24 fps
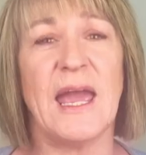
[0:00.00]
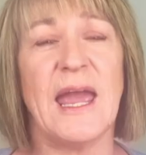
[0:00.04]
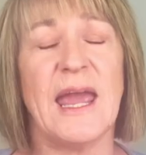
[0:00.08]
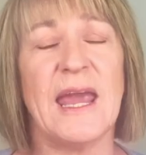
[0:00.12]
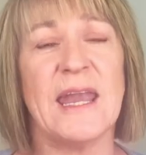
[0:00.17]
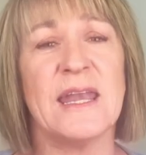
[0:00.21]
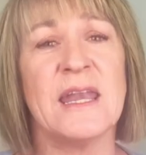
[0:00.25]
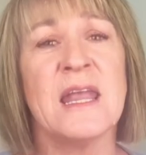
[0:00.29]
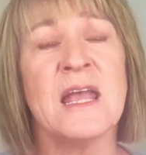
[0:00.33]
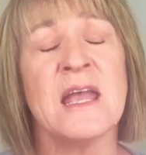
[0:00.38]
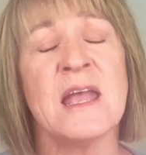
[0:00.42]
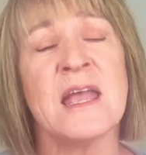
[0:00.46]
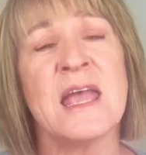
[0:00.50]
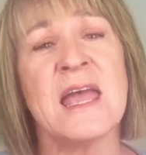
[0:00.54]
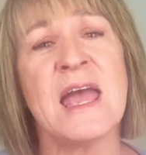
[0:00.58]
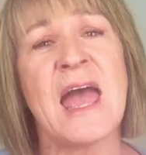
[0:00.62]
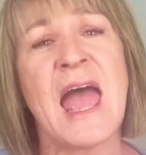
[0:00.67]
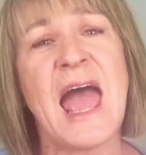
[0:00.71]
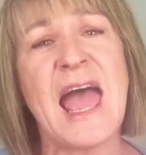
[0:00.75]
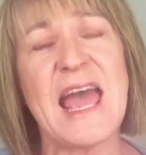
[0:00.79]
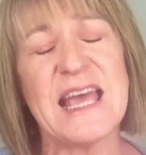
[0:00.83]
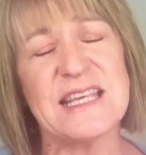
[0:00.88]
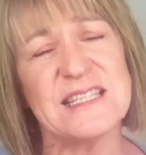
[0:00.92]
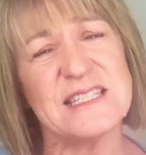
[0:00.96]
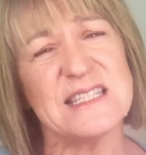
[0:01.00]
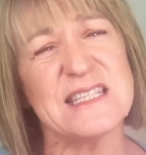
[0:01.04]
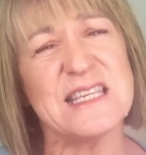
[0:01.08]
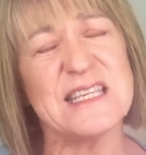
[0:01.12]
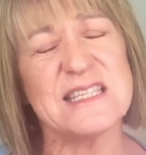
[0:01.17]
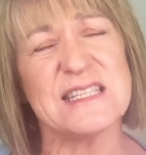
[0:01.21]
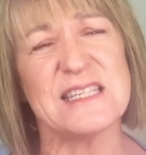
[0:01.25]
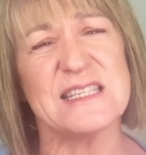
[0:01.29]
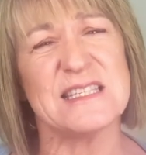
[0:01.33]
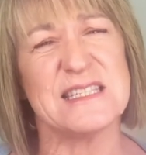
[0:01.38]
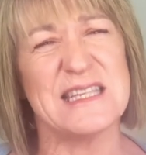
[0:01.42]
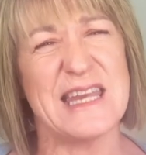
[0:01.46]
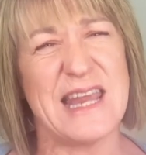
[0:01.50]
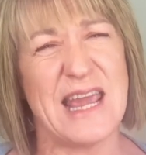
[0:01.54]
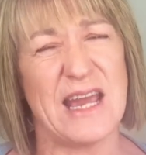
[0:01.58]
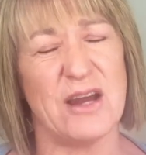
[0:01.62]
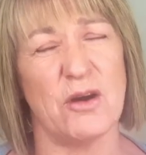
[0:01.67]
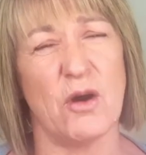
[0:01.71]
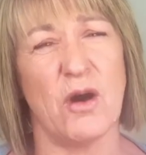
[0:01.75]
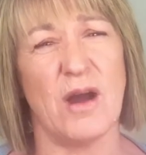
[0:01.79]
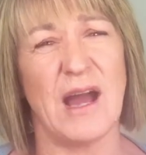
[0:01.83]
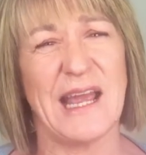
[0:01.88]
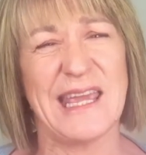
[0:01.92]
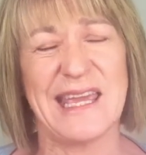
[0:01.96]
And as this is
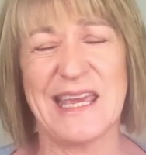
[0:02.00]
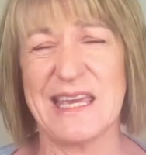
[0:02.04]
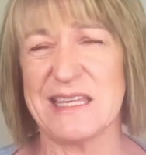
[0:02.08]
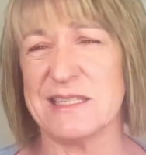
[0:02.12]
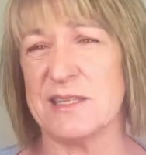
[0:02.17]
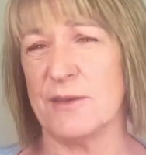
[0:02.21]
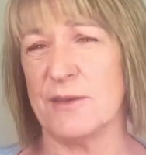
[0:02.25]
now, I guess, a